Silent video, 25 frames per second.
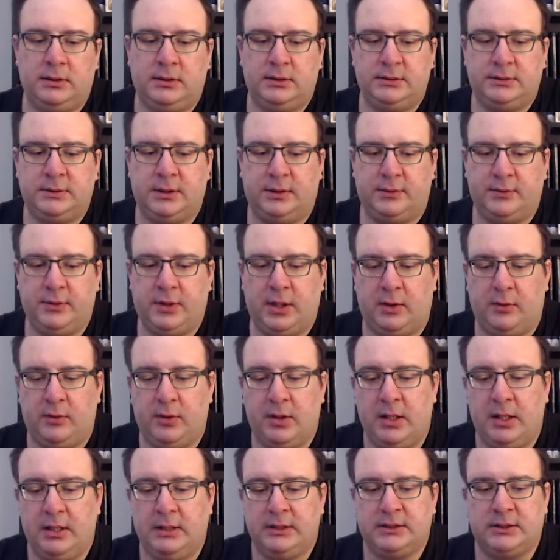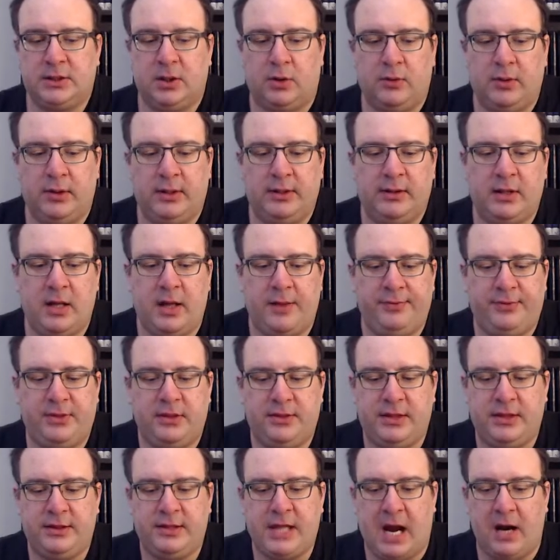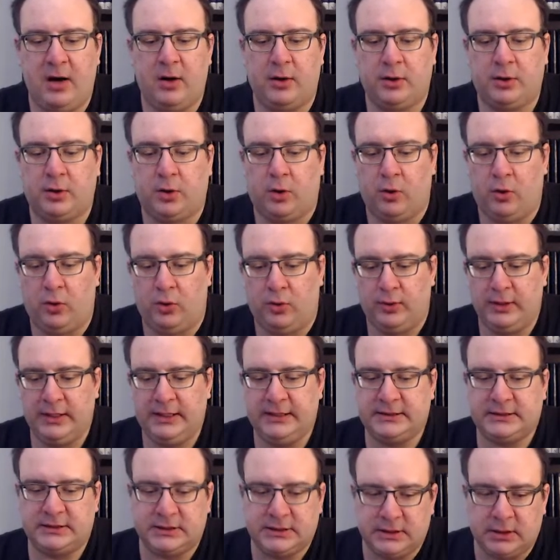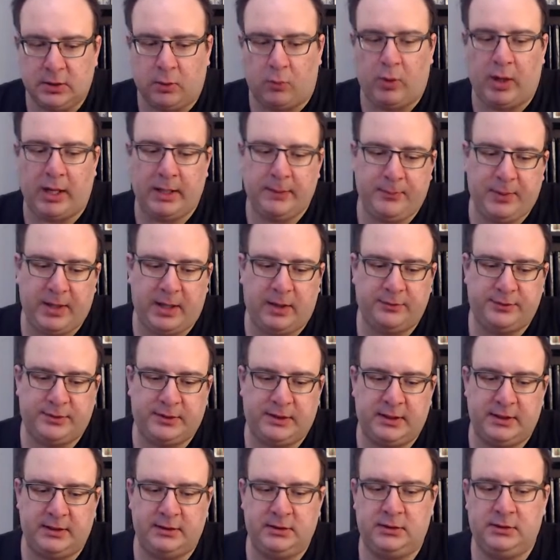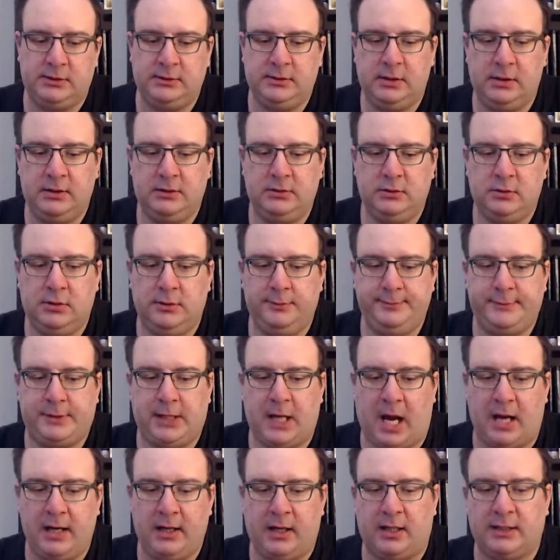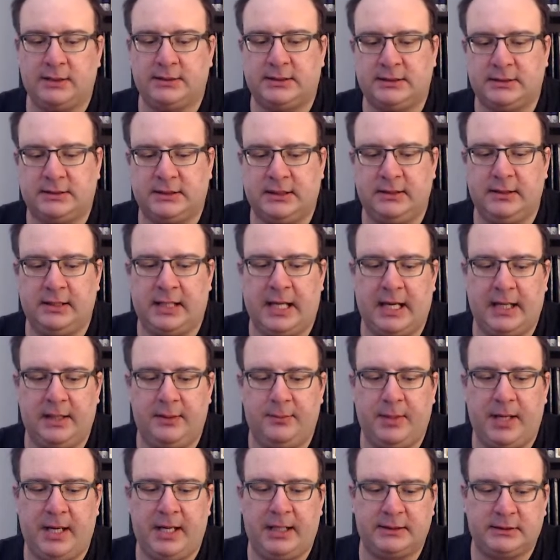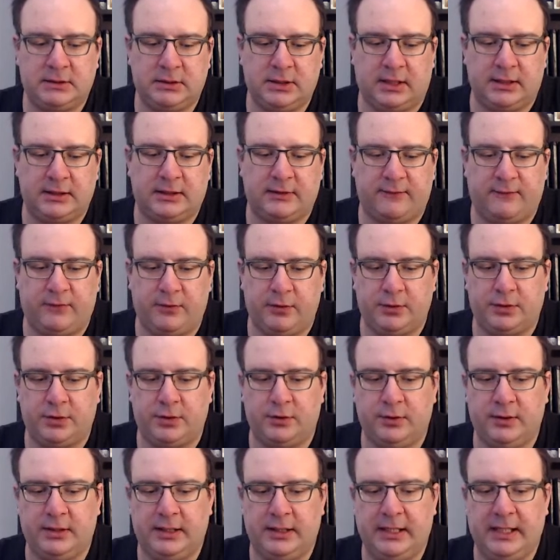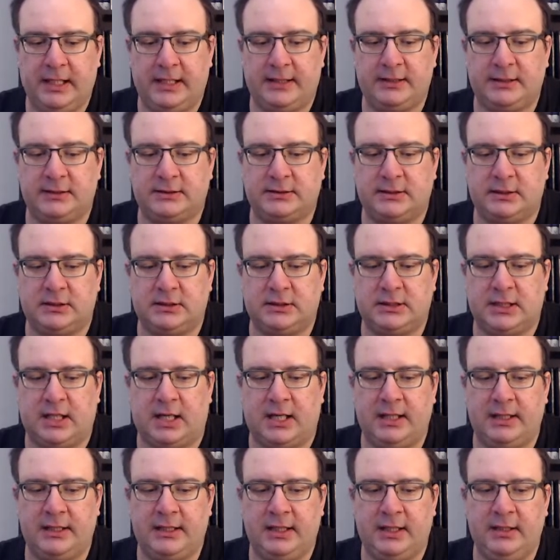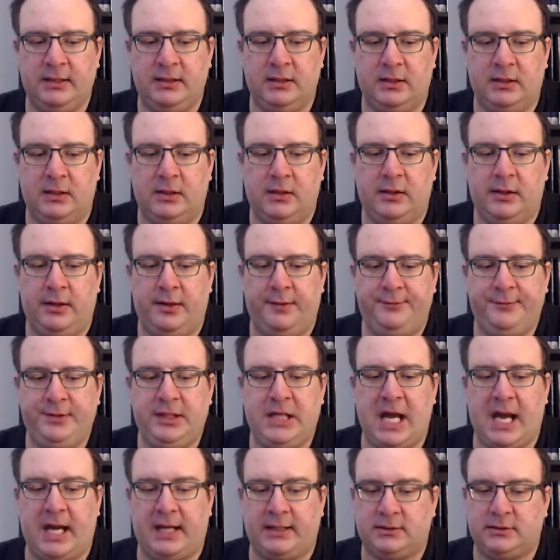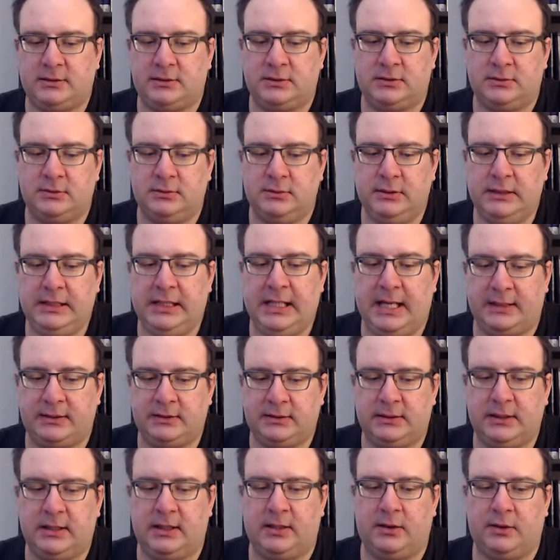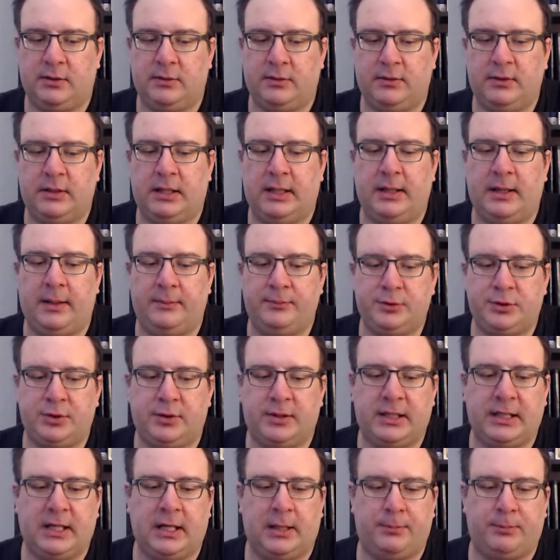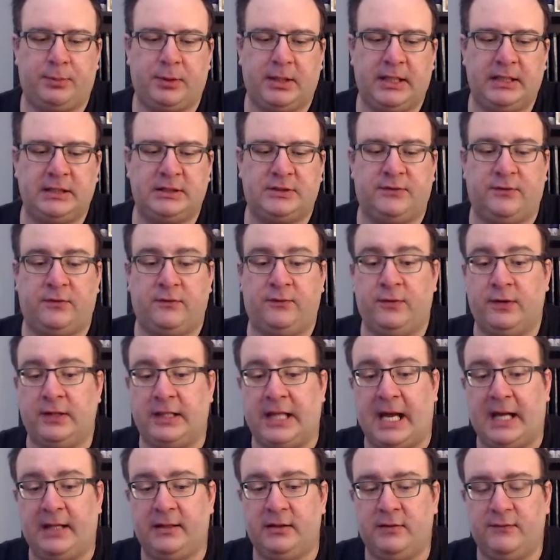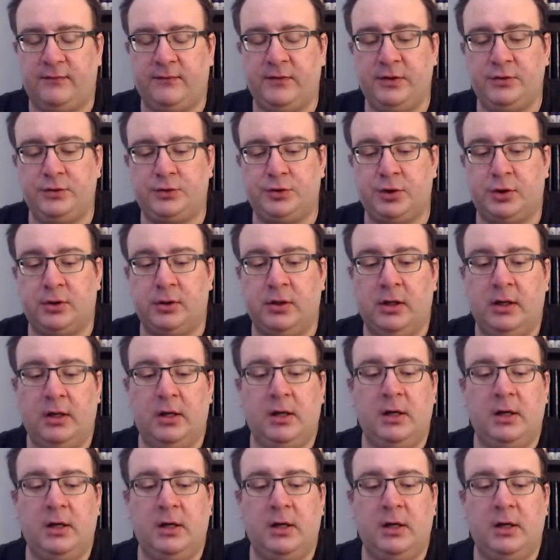So no. So their goal is to wipe out the diocesan Latin mass, not the fraternity and the society. Yet. I'm sure they got plans for that in the future,